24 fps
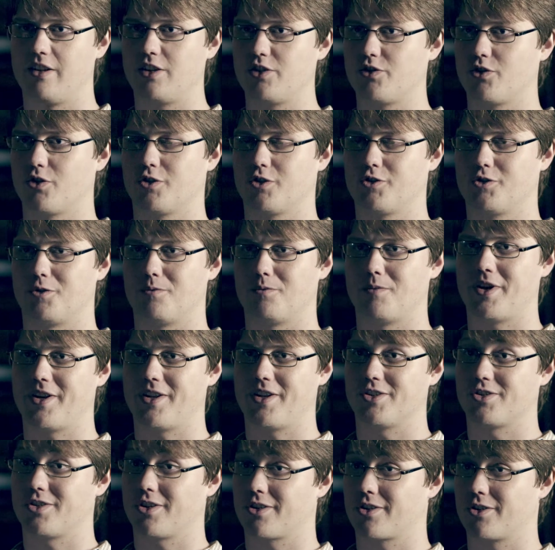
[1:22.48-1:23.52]
this virtual
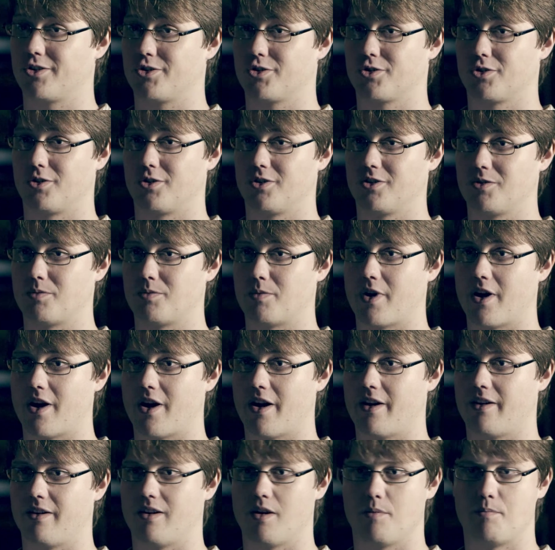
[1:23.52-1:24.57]
money is not controlled
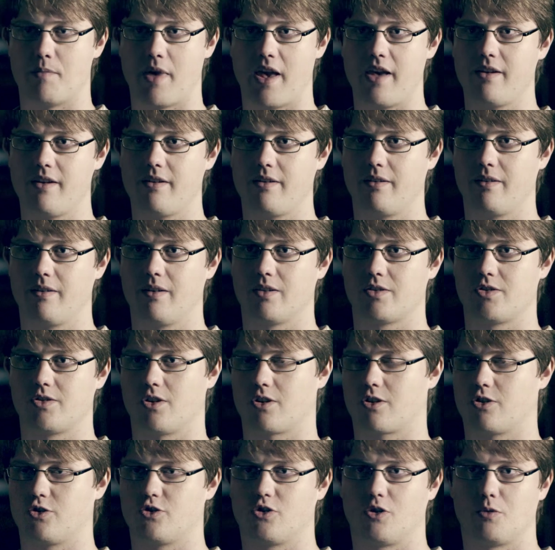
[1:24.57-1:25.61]
by a bank, it's
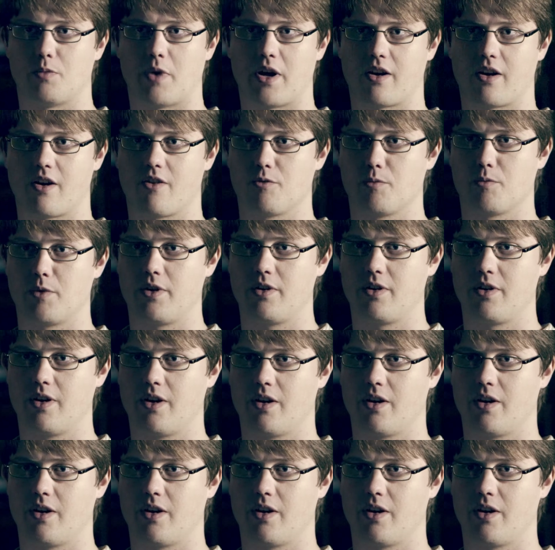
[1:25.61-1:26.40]
not controlled by government,